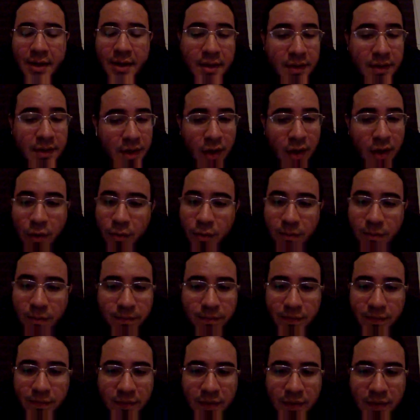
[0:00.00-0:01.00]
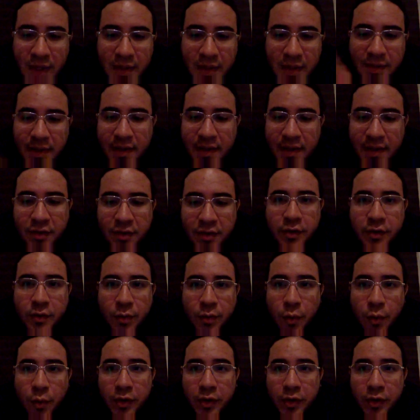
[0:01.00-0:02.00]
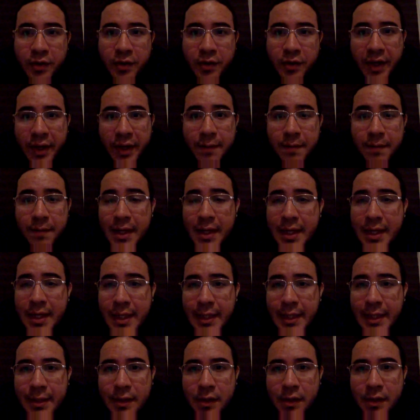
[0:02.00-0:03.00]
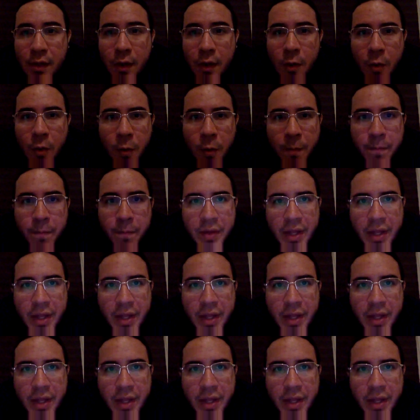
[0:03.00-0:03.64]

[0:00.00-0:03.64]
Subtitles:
So that's just the worst thing. So